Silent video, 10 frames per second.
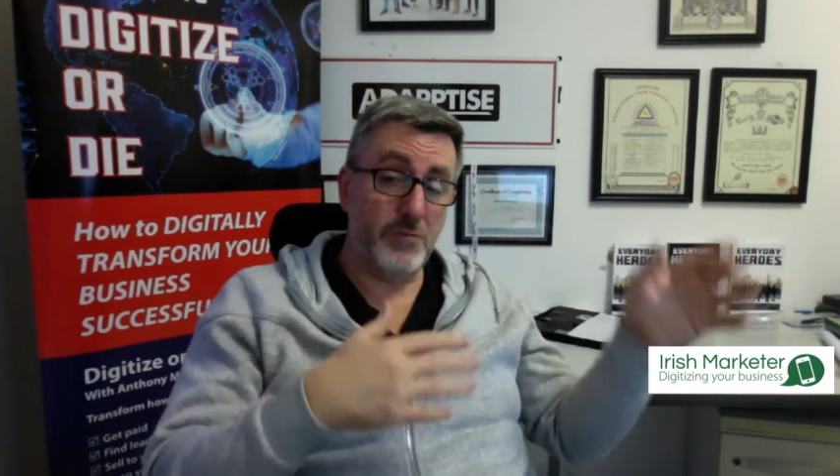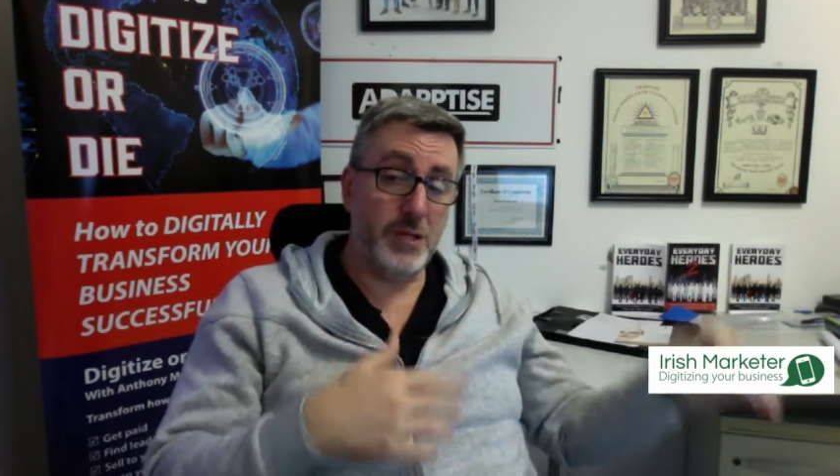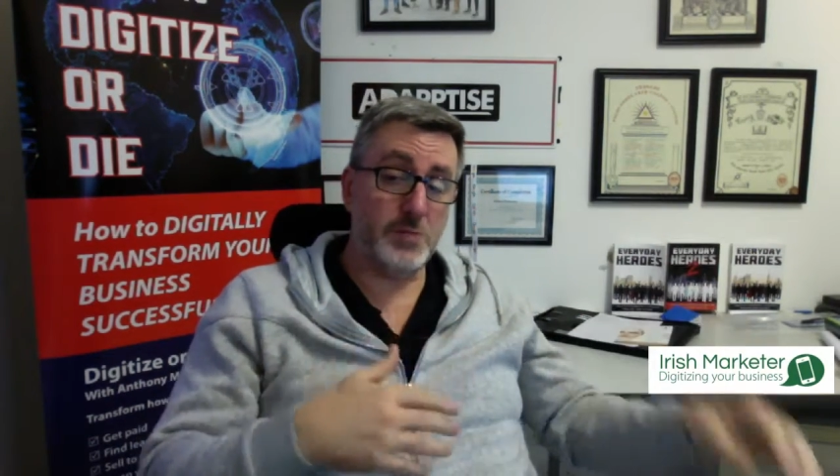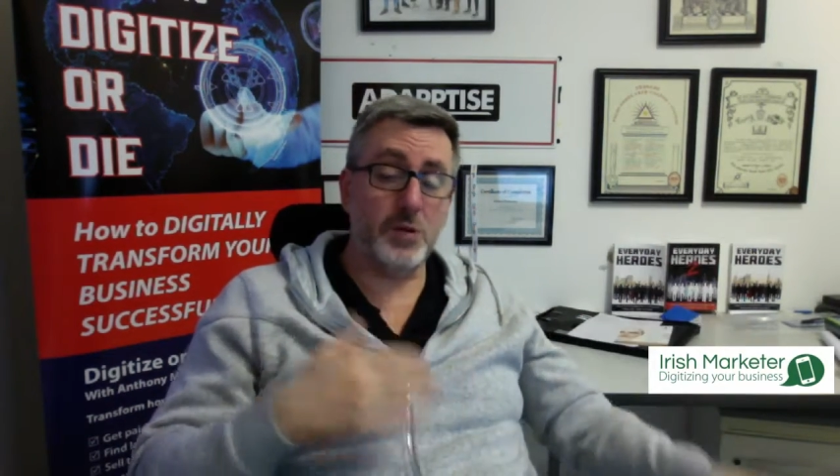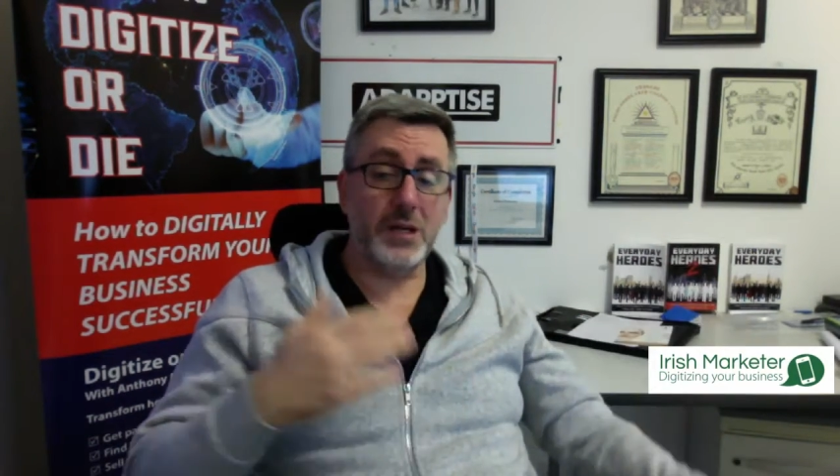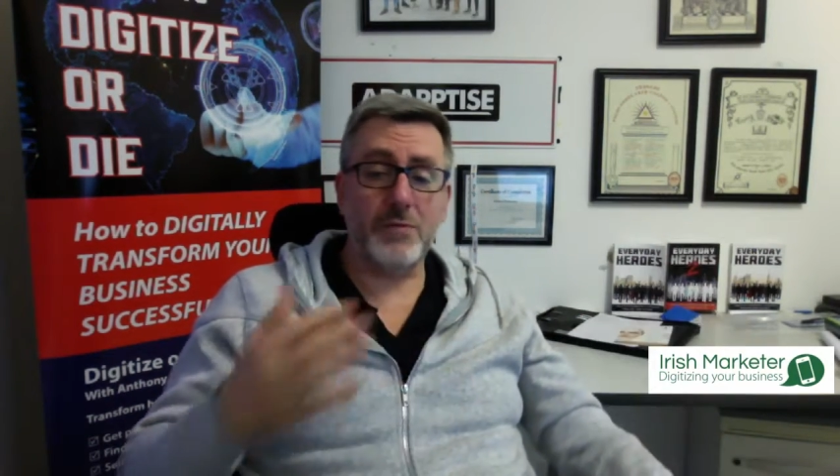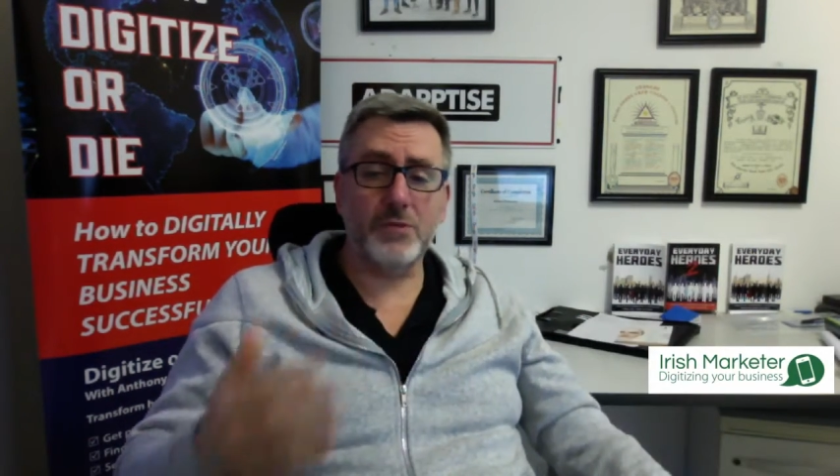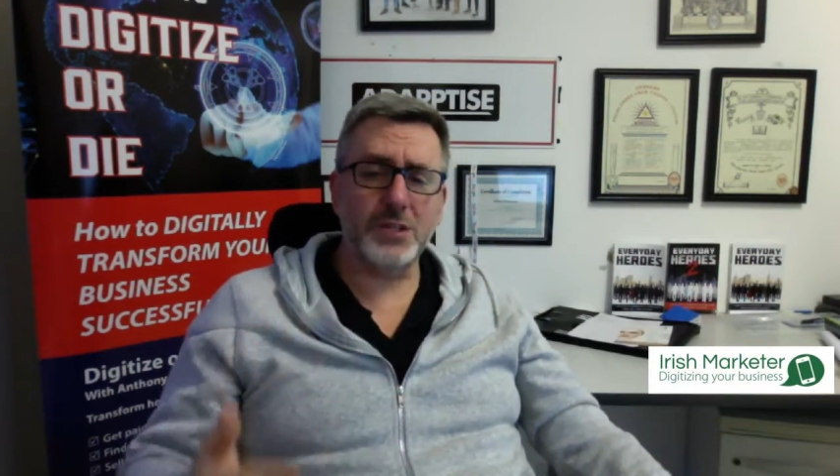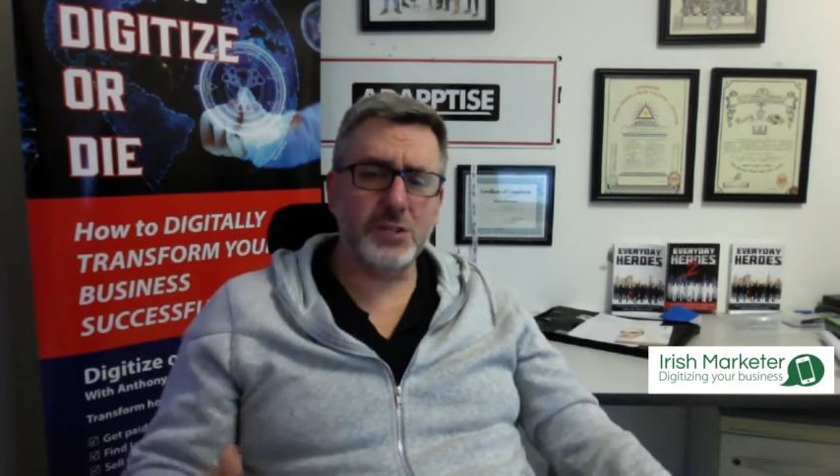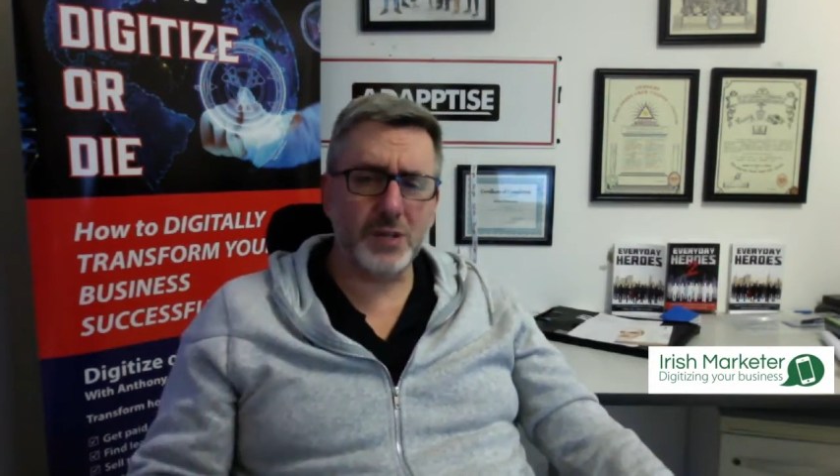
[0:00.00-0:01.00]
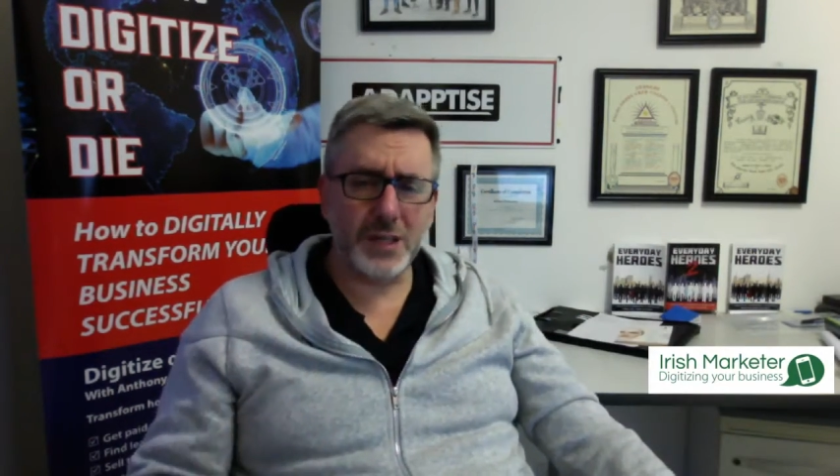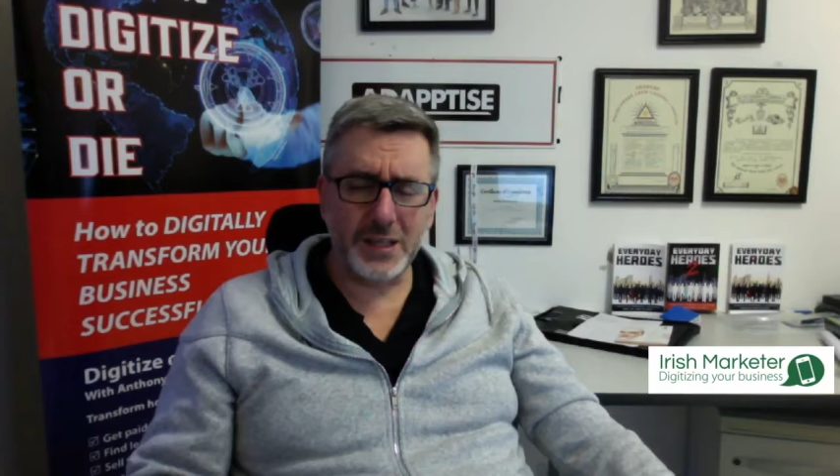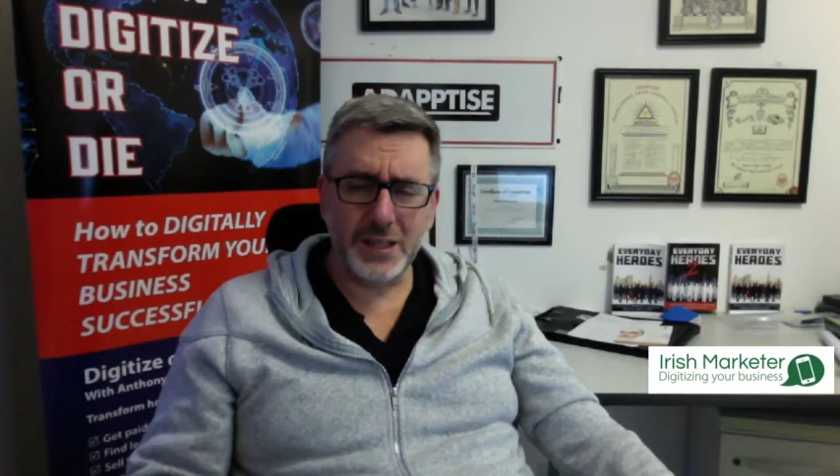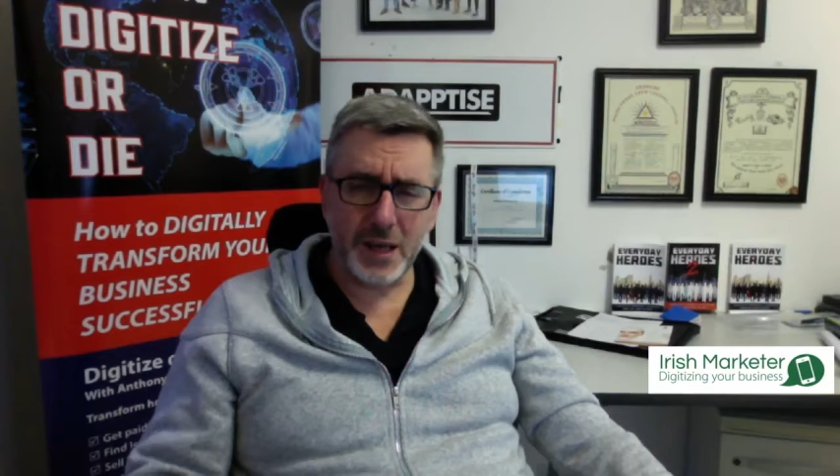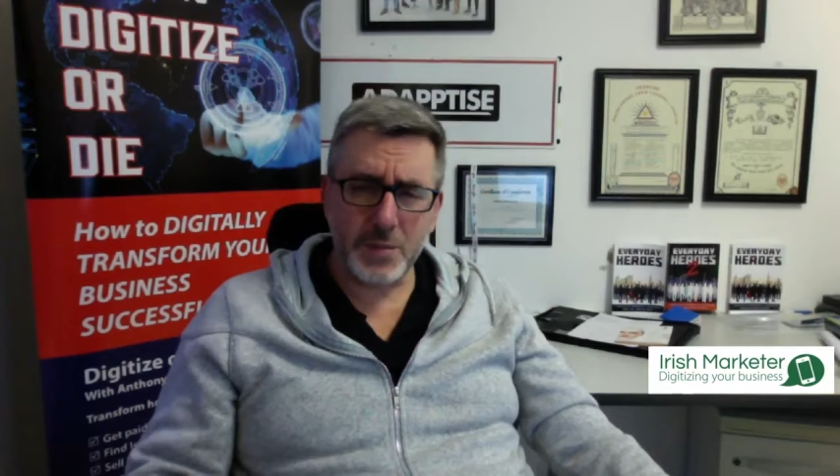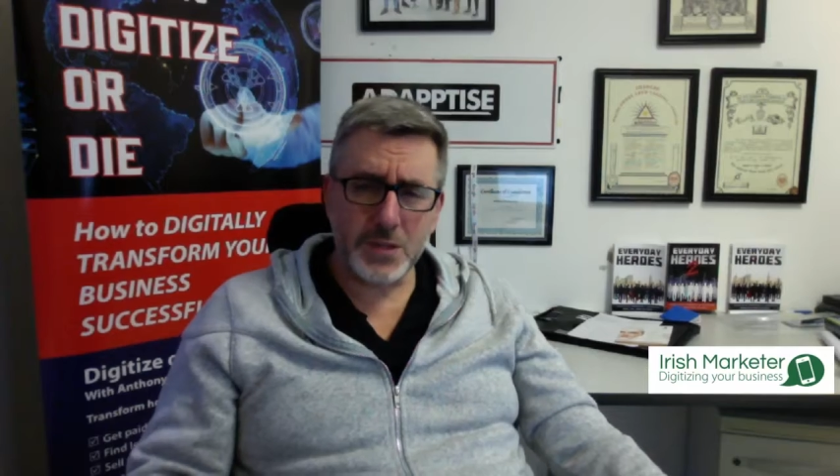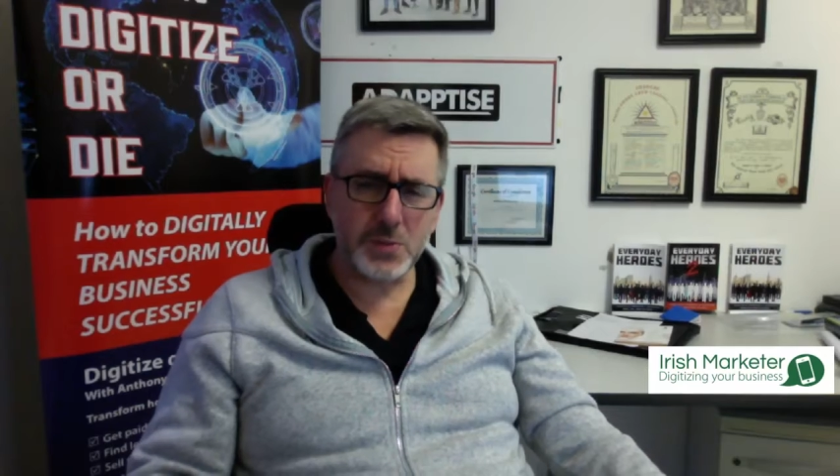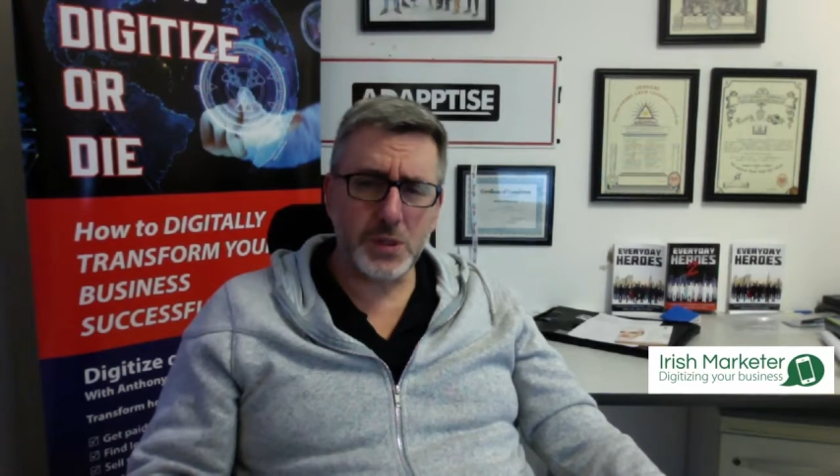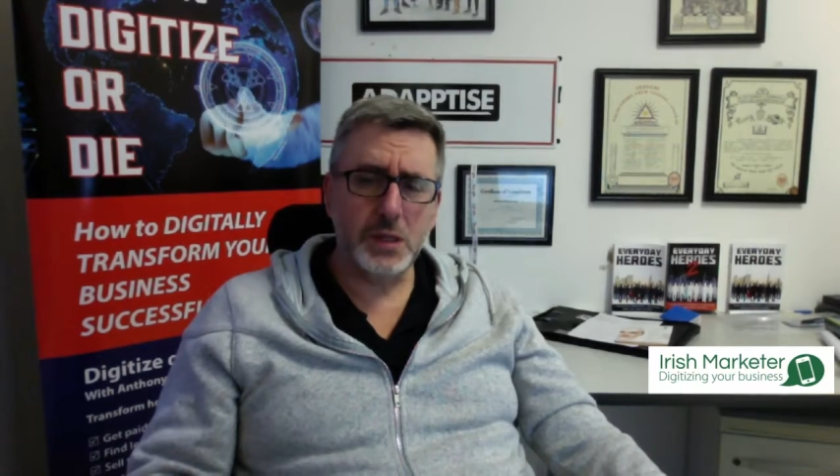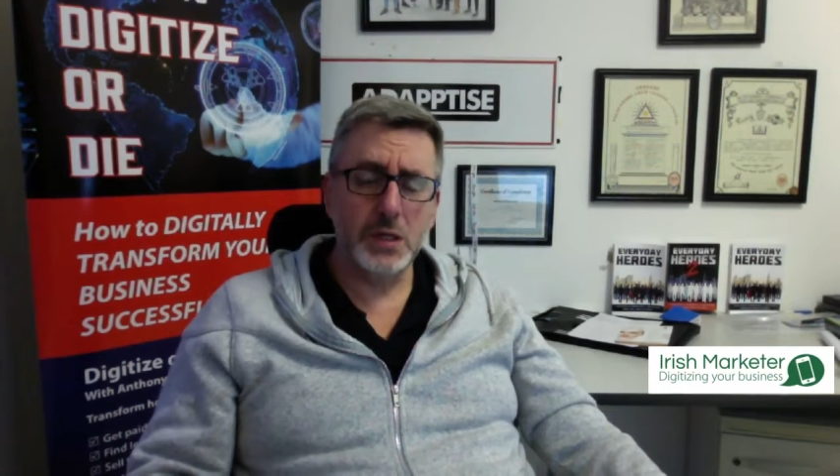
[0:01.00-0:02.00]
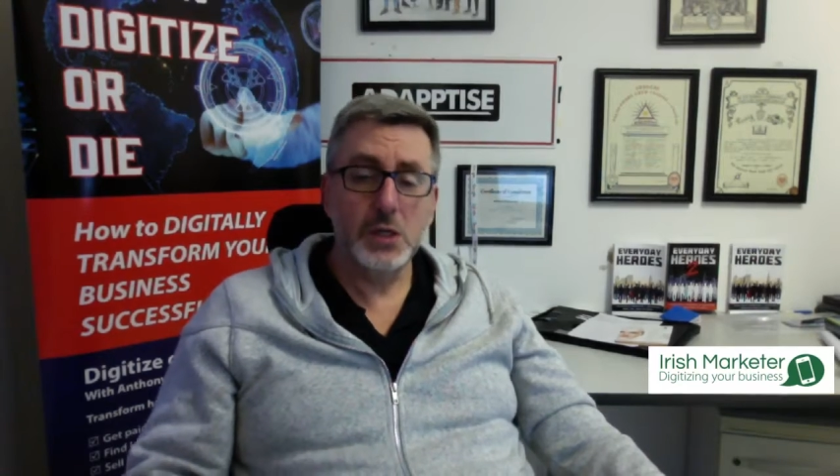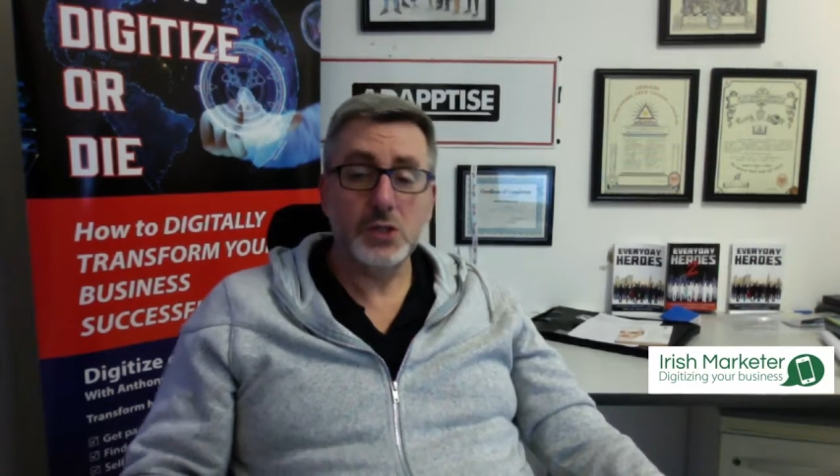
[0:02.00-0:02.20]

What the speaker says: Facebook and advertise directly to them as well.